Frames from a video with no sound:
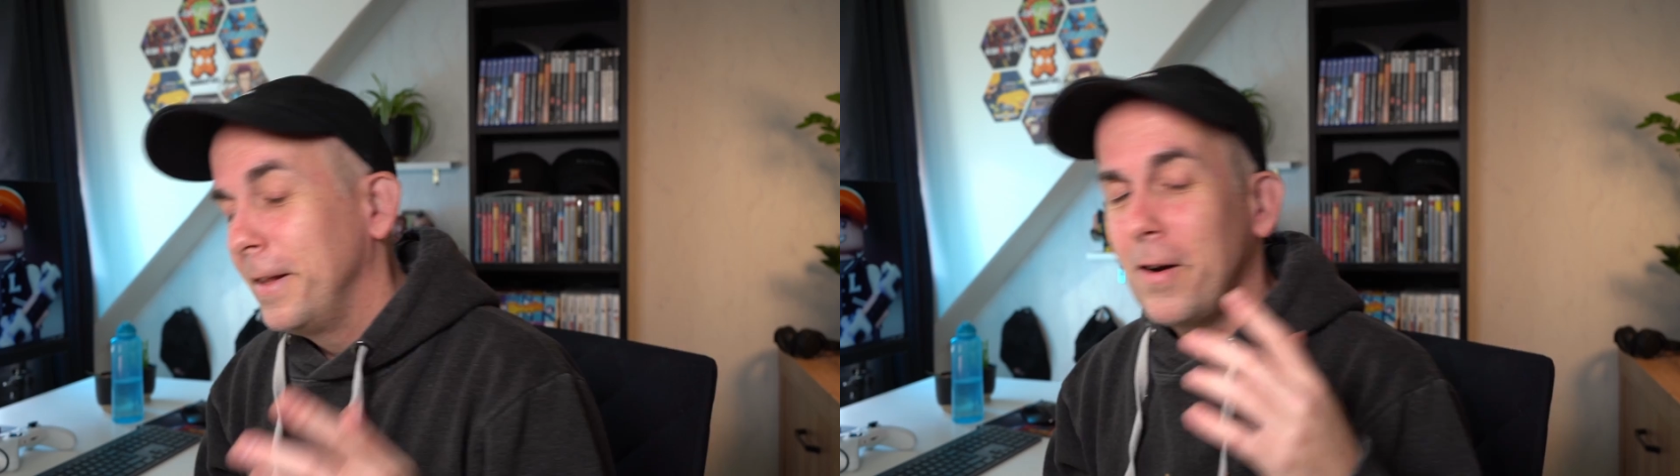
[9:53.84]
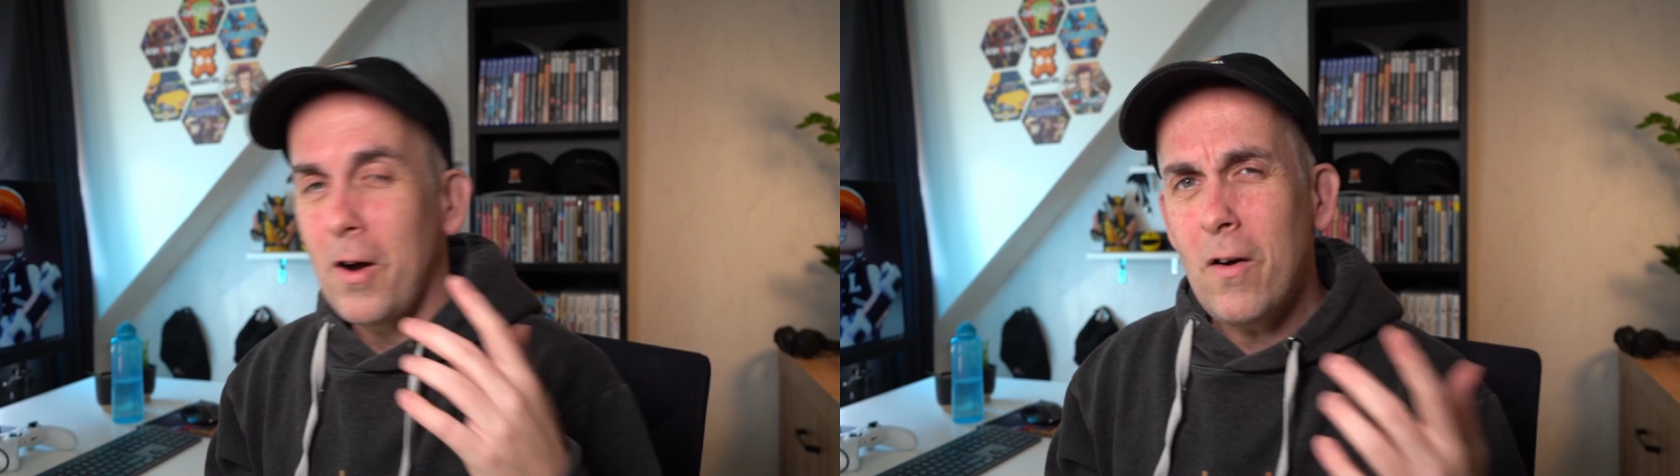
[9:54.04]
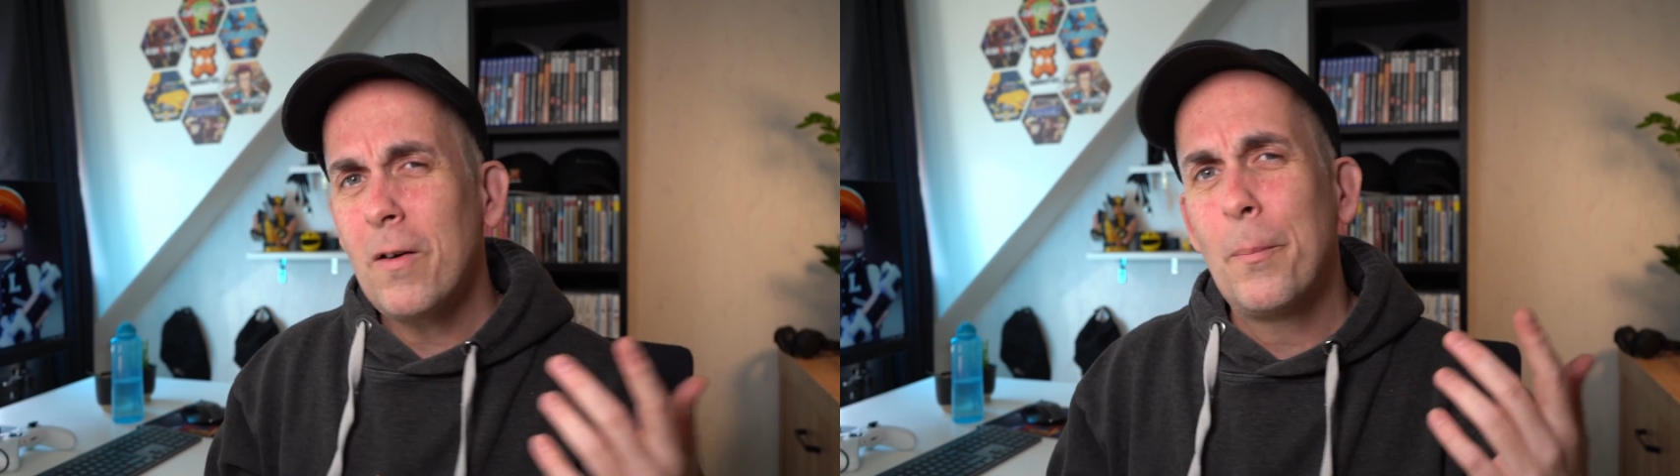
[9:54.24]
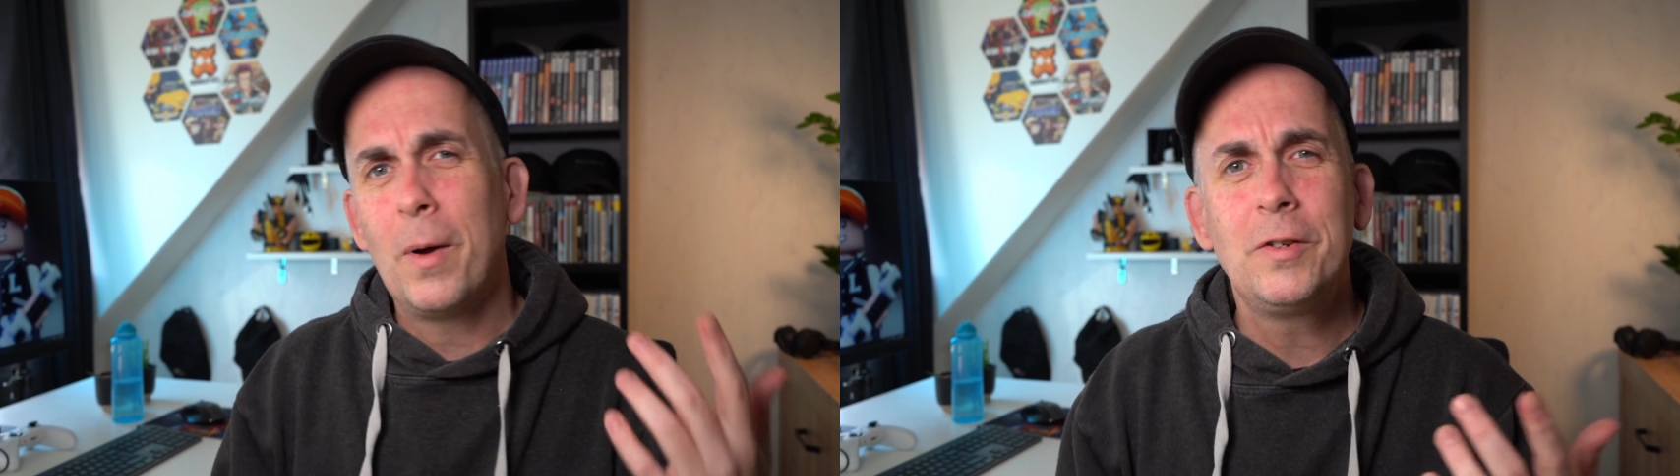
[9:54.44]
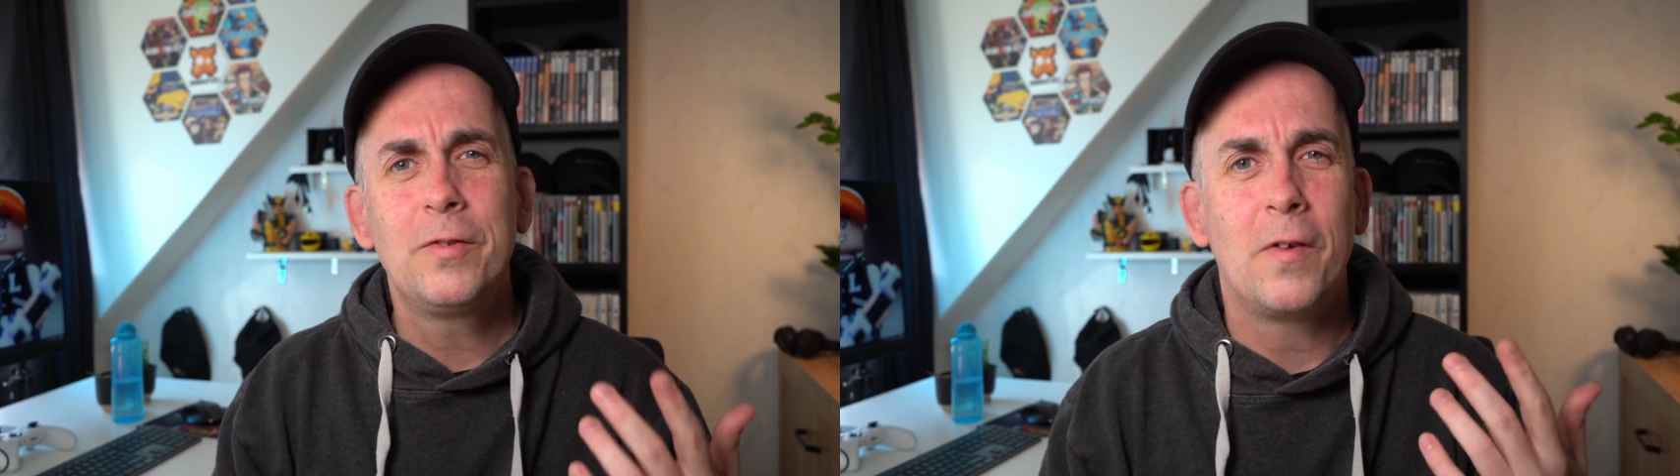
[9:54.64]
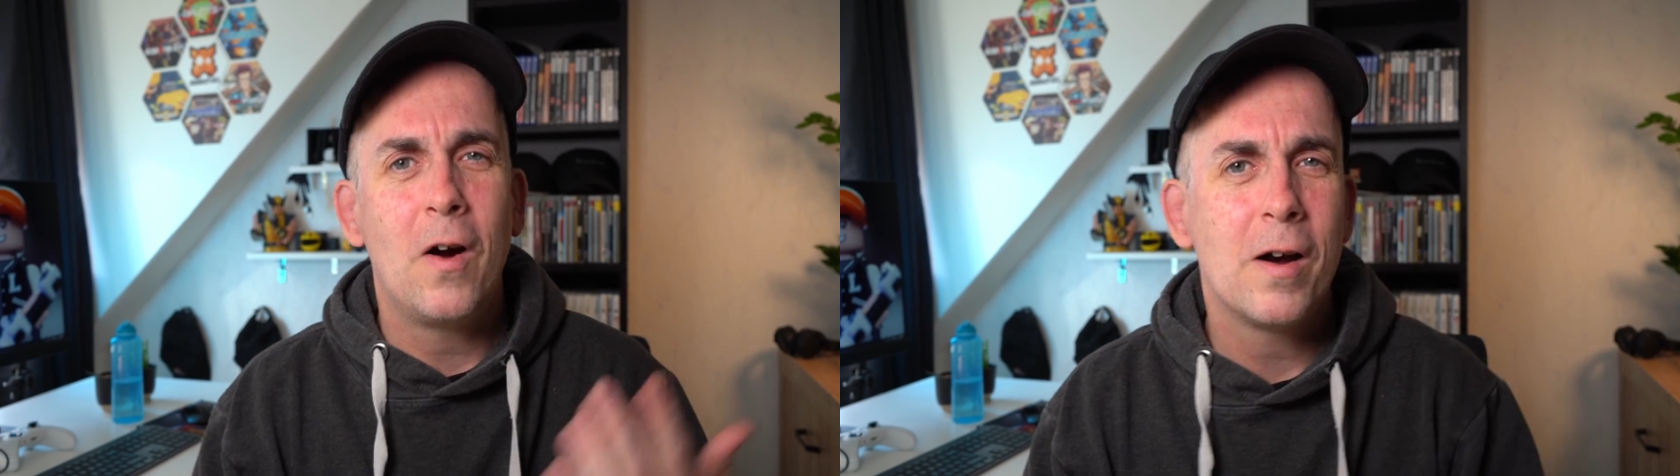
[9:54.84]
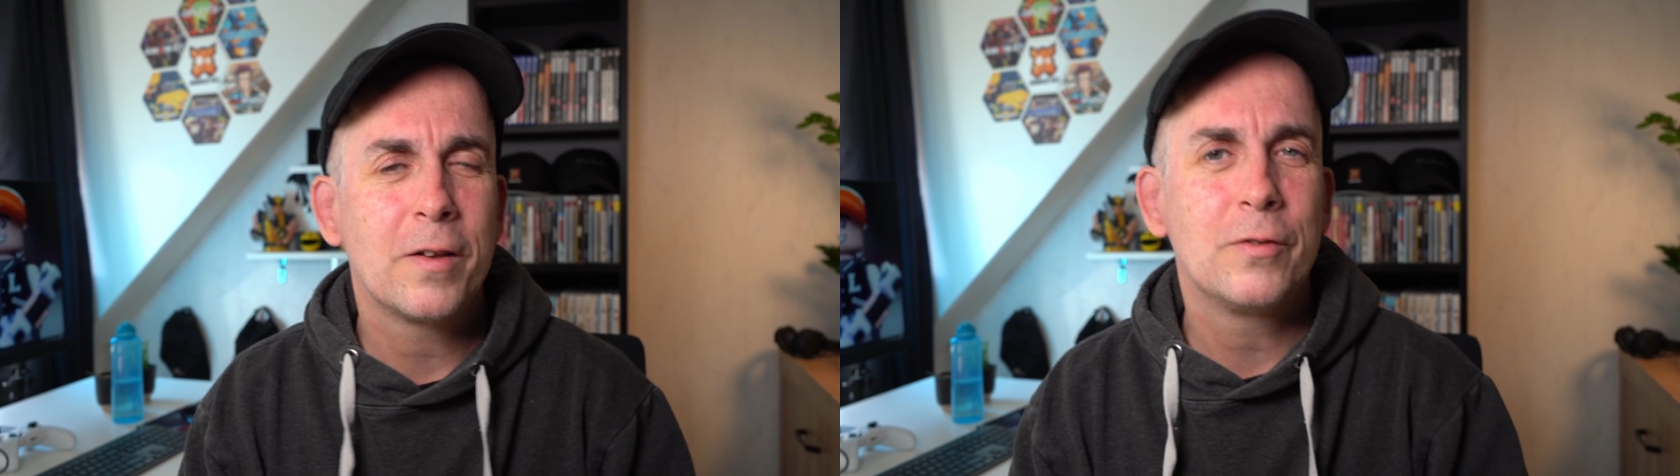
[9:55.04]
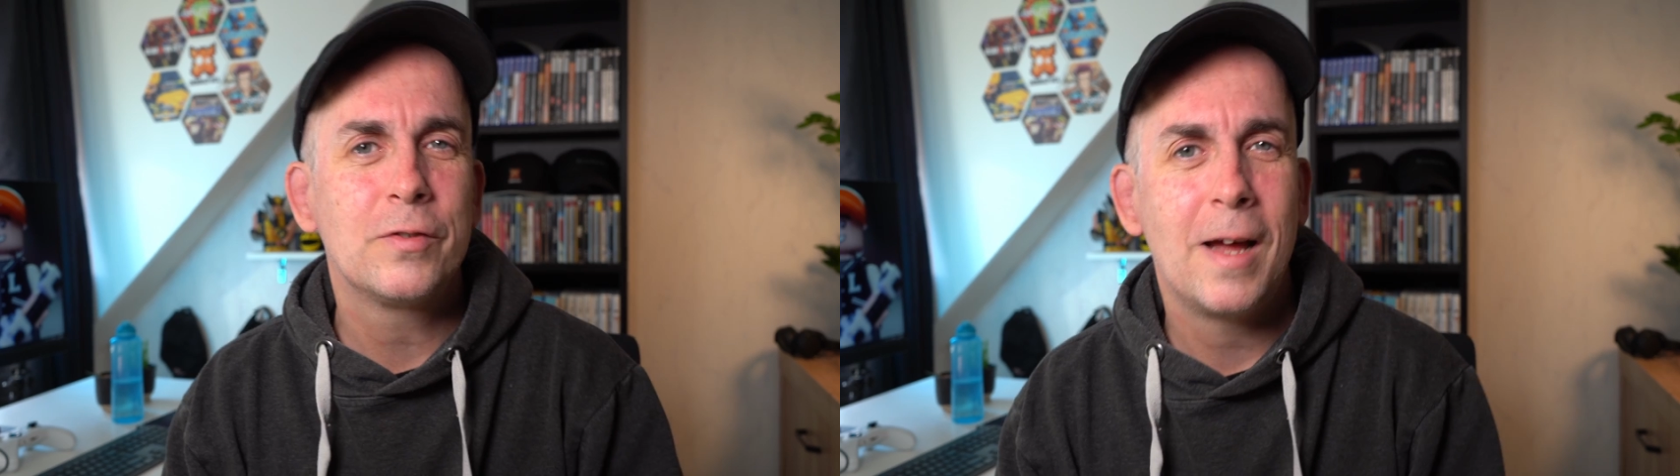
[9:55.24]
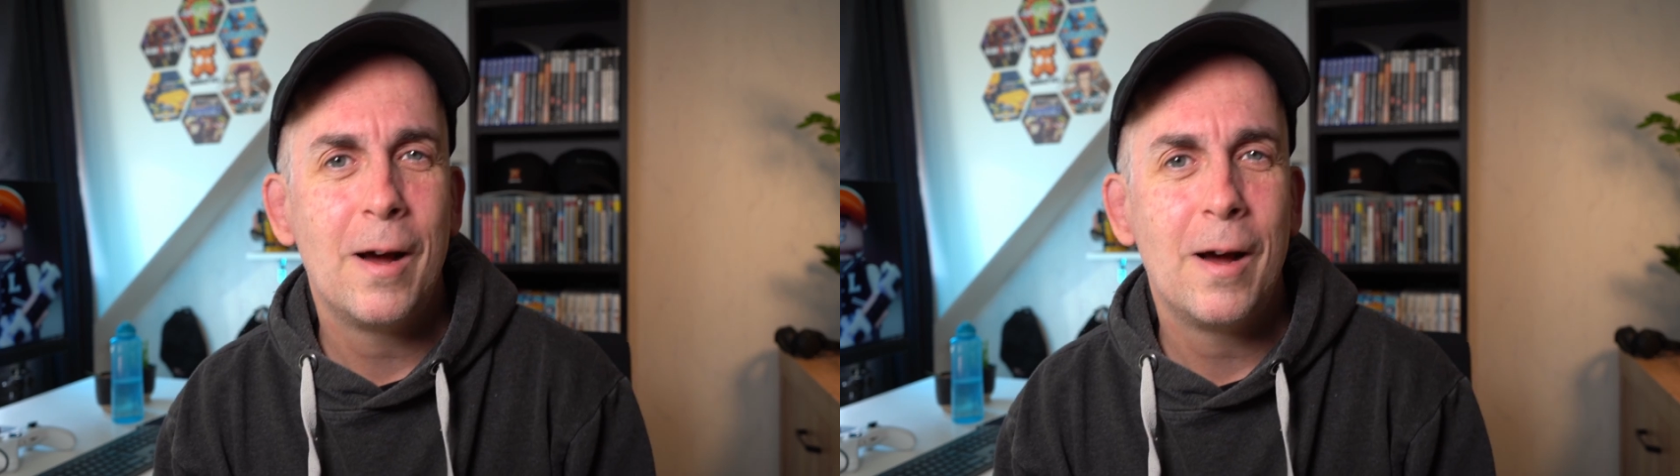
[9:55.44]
There are a bunch of articles